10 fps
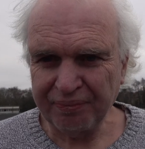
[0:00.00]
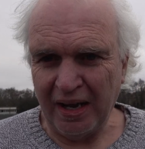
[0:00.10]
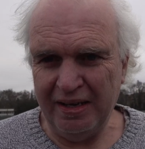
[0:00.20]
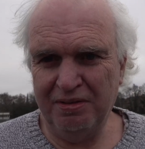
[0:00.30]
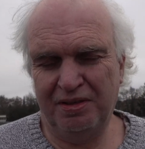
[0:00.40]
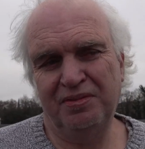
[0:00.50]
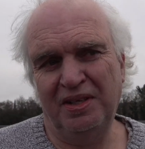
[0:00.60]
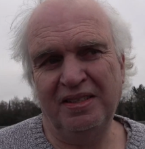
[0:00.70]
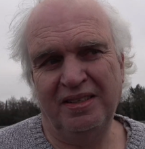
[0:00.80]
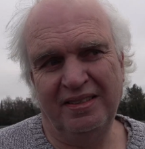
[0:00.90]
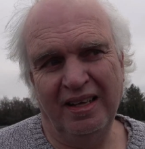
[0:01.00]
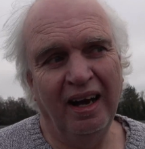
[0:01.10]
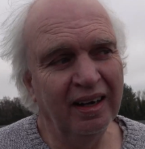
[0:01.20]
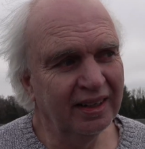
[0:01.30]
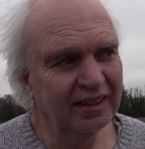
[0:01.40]
and there was some 60s there.
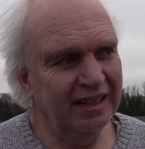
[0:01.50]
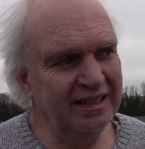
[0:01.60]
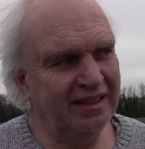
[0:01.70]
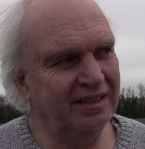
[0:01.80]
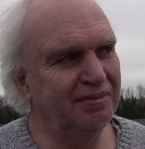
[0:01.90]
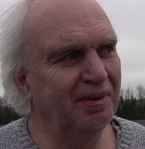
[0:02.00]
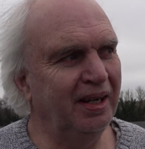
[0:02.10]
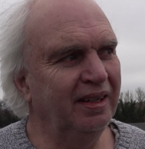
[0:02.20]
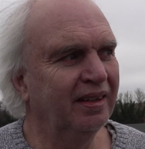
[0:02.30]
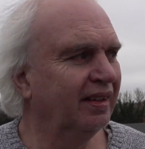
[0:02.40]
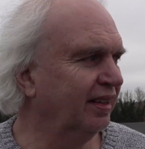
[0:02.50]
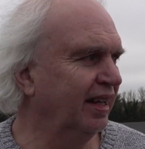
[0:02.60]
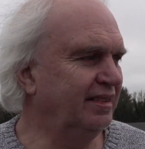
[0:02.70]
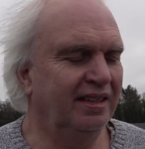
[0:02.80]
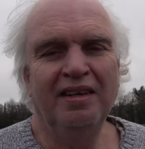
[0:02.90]
And he said to me,
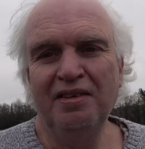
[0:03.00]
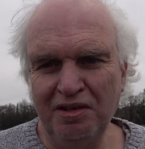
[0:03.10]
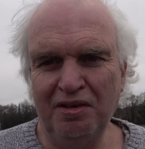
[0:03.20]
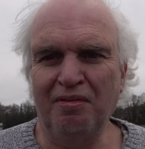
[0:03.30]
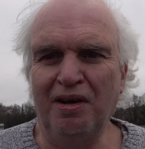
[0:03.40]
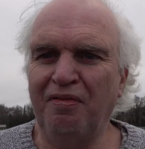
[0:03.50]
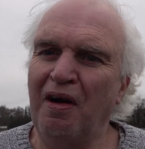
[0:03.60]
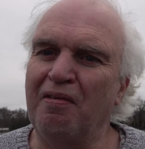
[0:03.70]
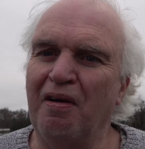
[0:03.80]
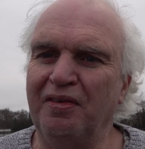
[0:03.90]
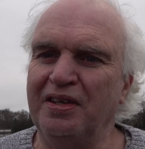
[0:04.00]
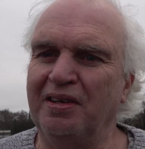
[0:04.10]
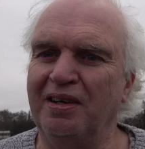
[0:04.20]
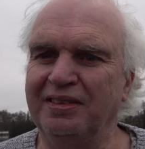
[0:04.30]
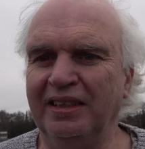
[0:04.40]
he said, you should really photograph these
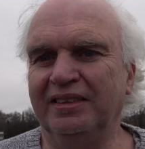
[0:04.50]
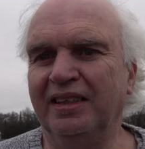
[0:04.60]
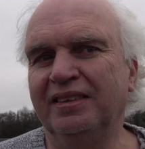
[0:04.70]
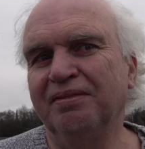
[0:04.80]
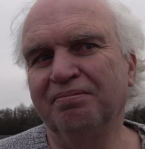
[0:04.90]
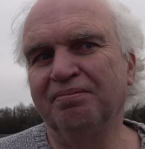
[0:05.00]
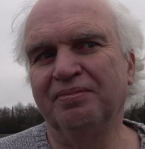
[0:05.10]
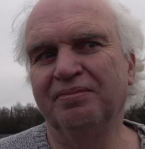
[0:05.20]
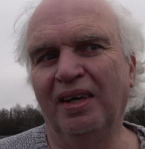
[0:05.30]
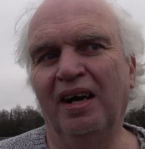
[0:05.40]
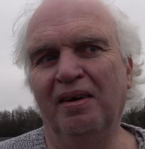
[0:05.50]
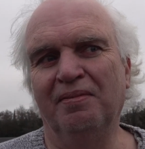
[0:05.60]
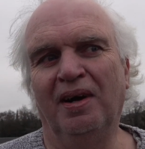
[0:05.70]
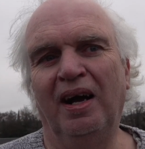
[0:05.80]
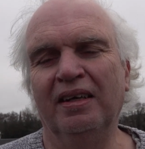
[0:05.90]
class 60s. And I'm
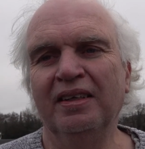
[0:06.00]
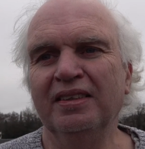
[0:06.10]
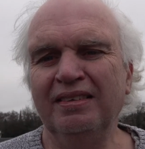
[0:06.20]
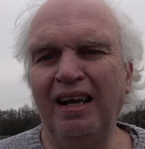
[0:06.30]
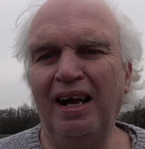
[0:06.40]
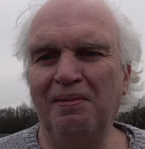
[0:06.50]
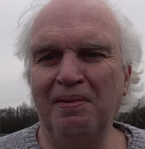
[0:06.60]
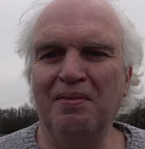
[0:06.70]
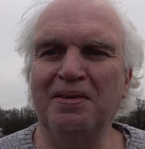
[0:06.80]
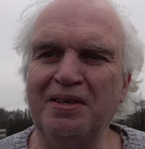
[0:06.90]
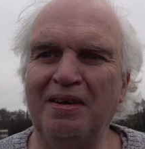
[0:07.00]
like, what do I want to